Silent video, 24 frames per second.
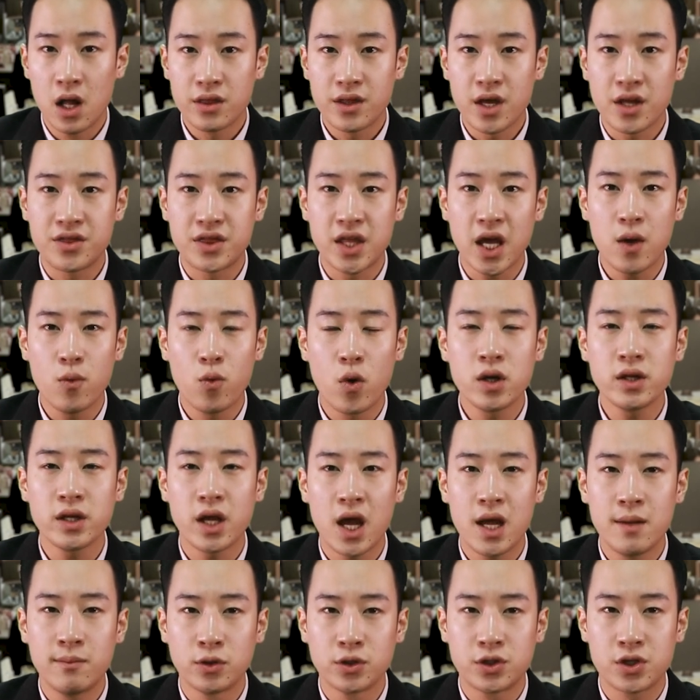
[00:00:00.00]
that they weren't
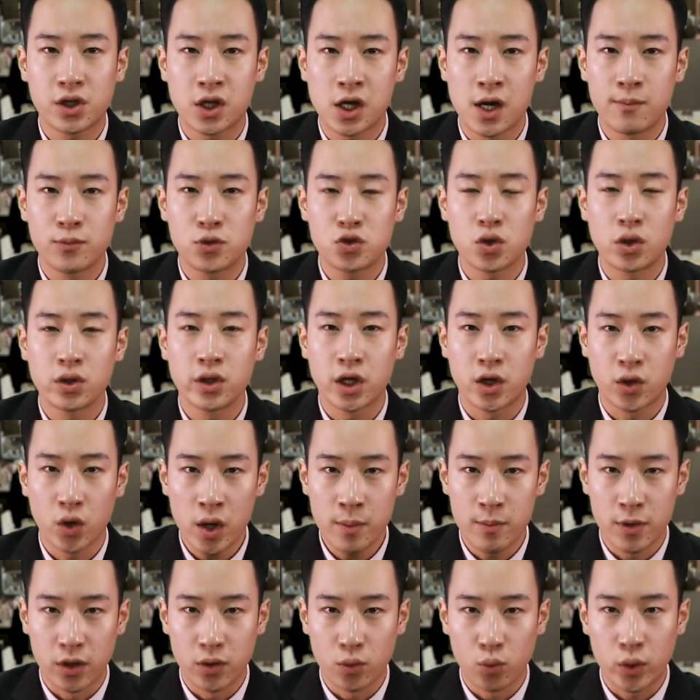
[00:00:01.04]
able to come to an
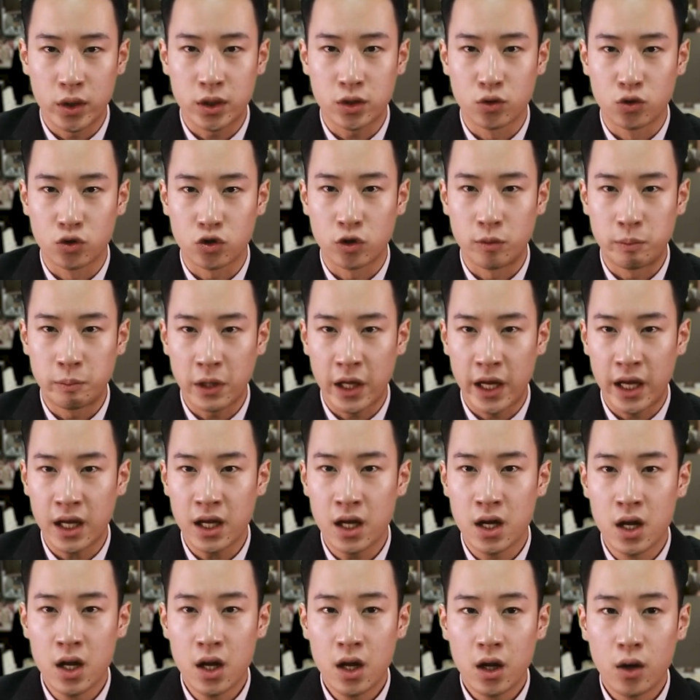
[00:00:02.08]
agreement with Google Play,